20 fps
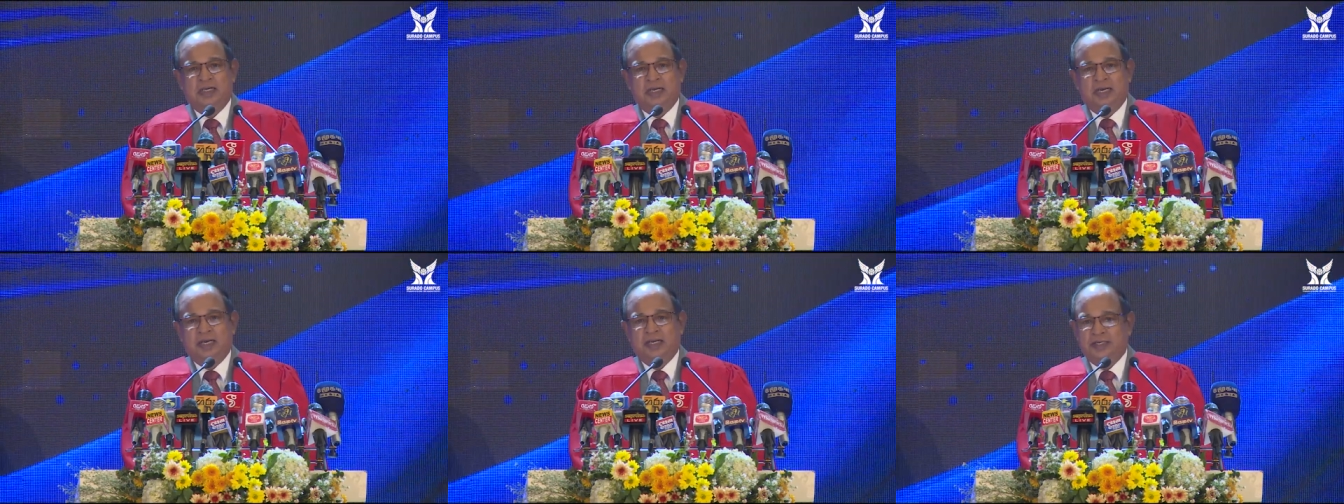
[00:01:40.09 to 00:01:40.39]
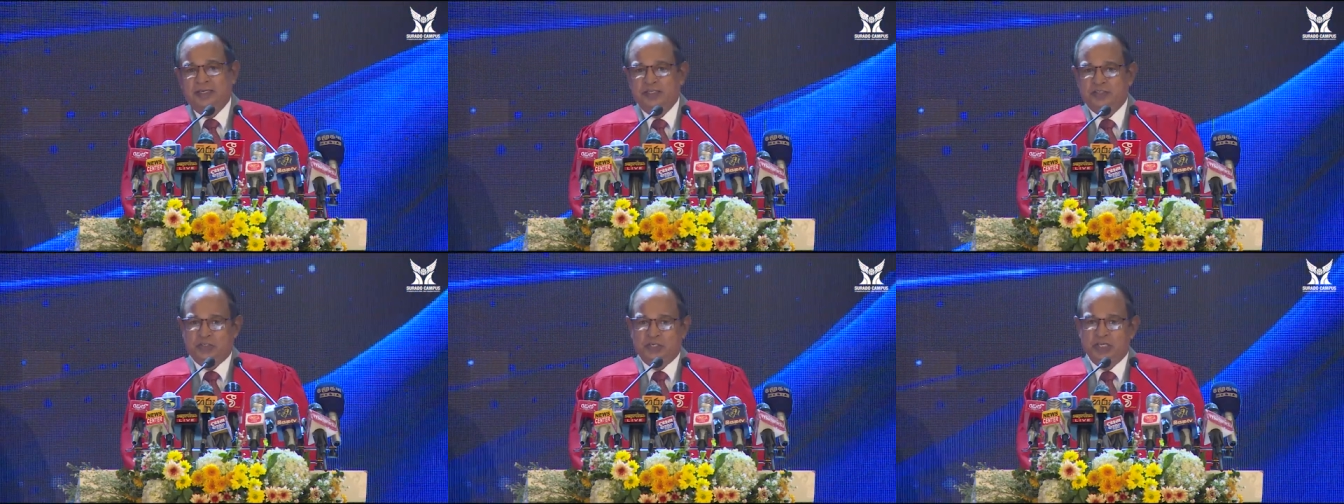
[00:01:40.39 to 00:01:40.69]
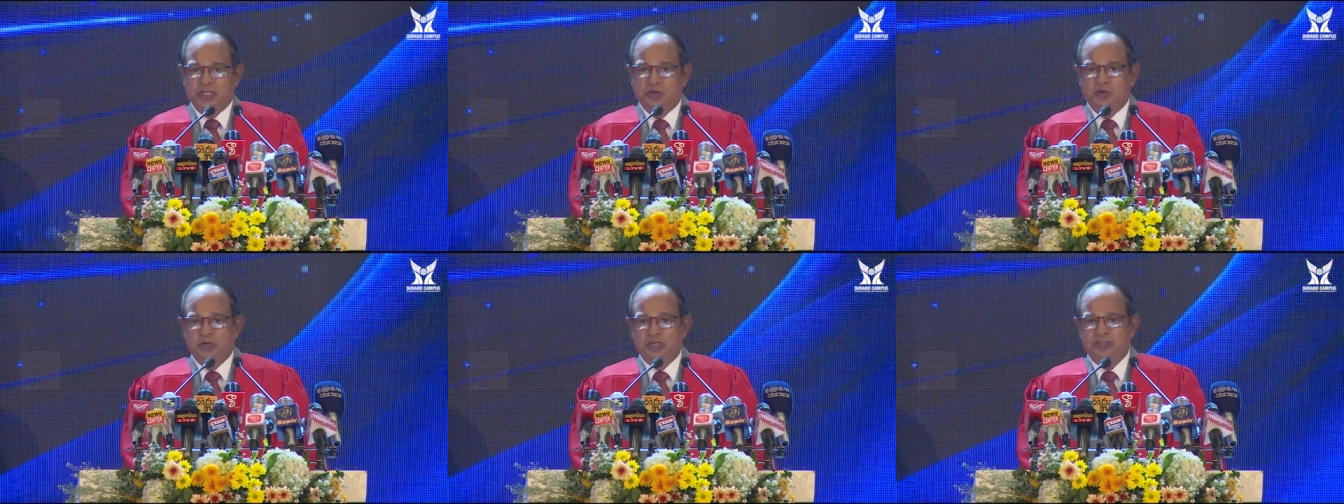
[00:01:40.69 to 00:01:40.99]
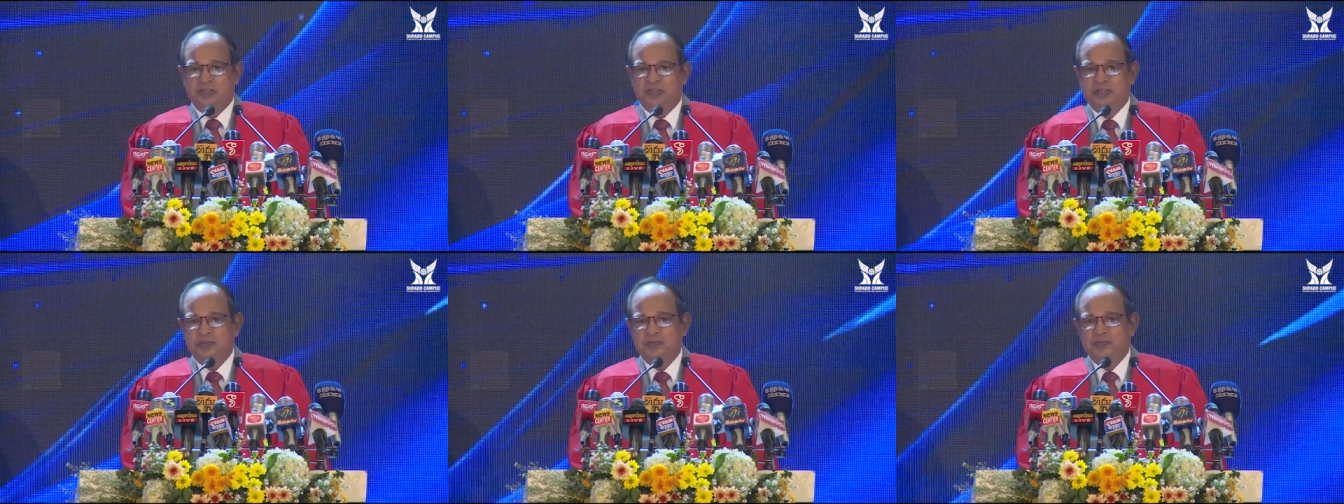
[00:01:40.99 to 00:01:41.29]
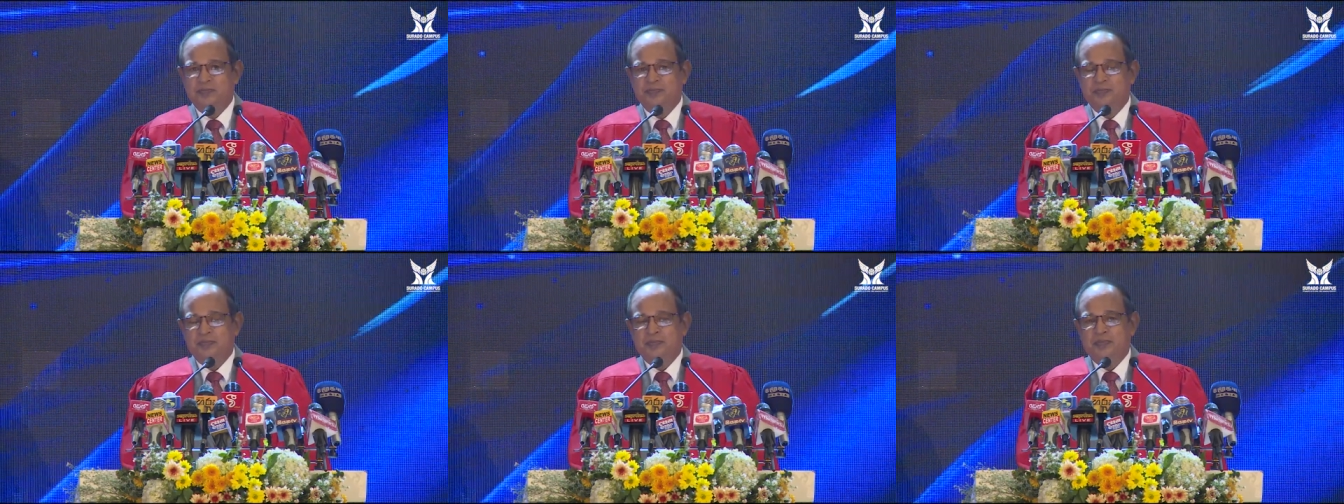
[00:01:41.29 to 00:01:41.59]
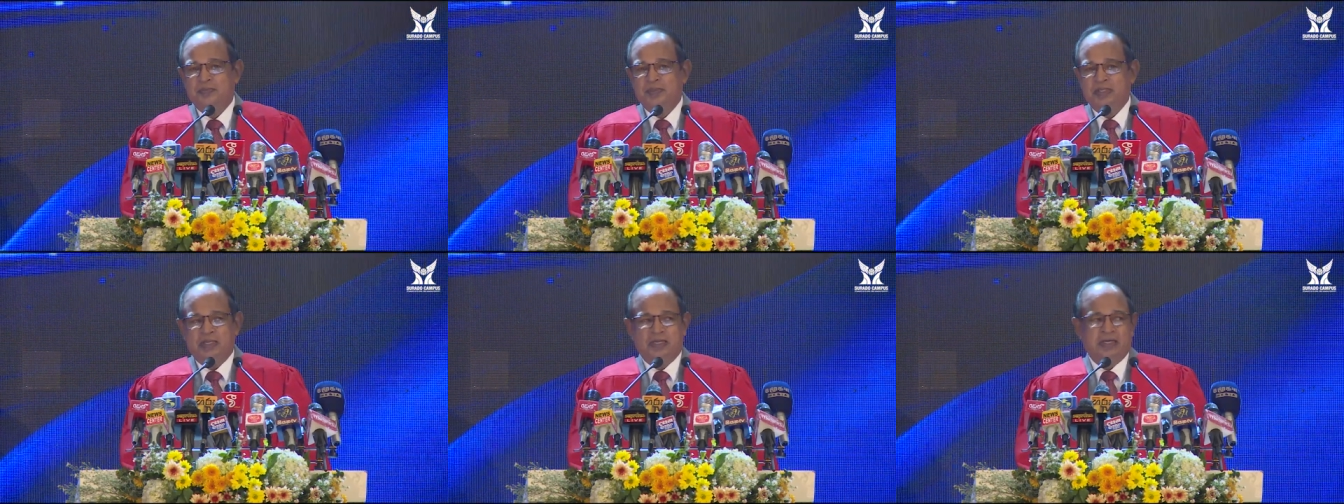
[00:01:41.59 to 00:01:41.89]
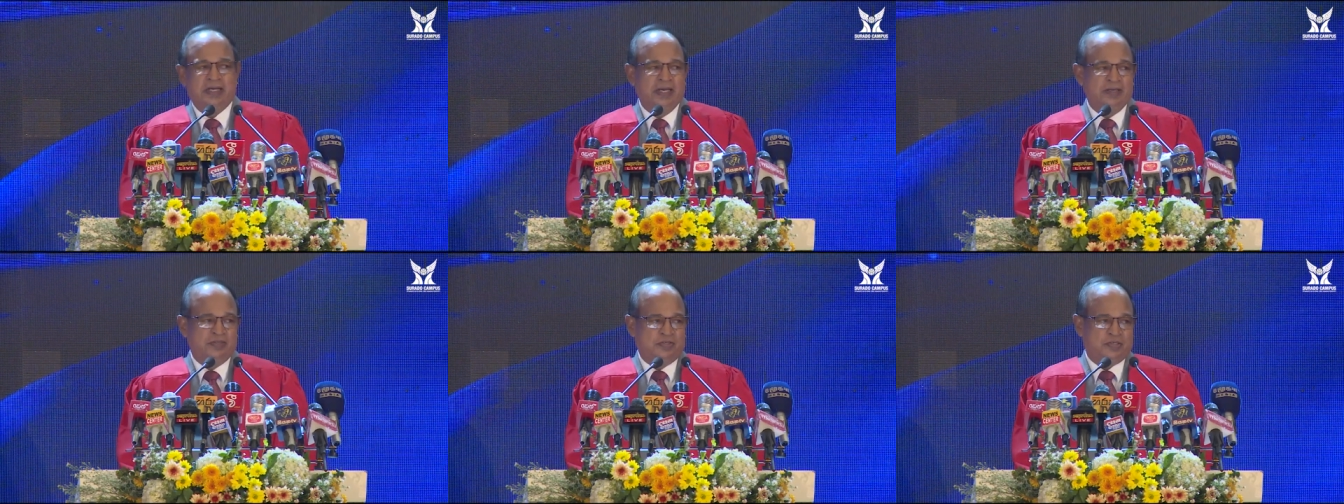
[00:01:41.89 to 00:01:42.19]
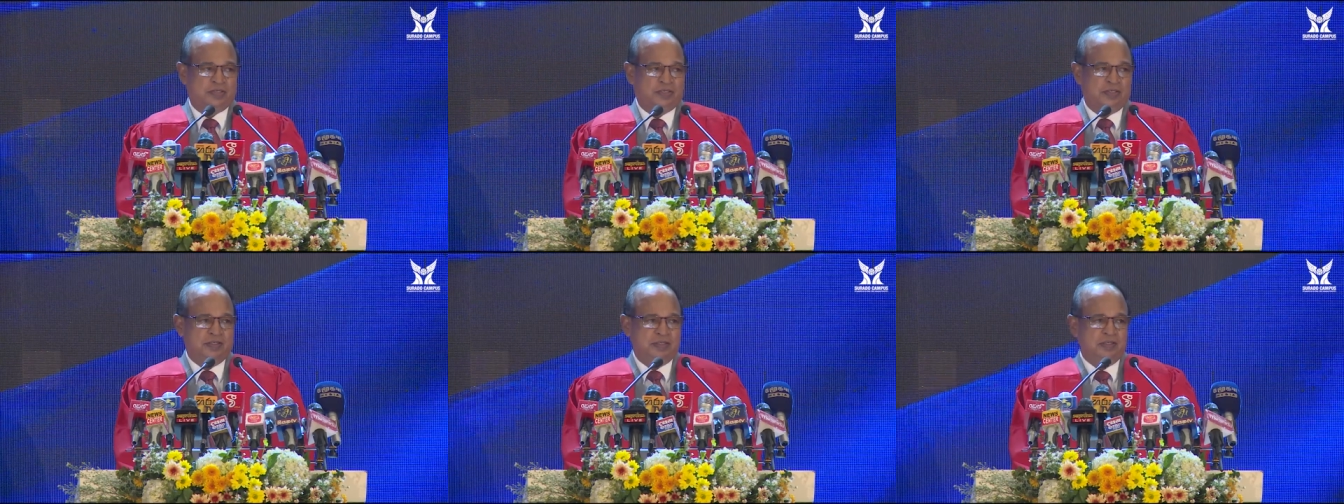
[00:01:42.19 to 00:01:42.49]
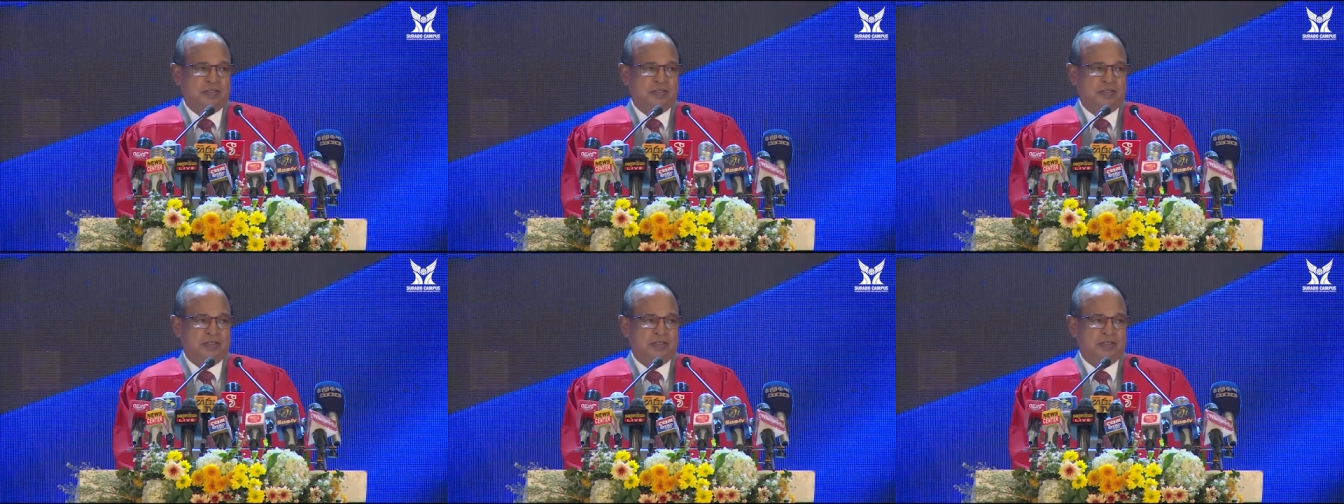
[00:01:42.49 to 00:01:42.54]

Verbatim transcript: and distinguished guests,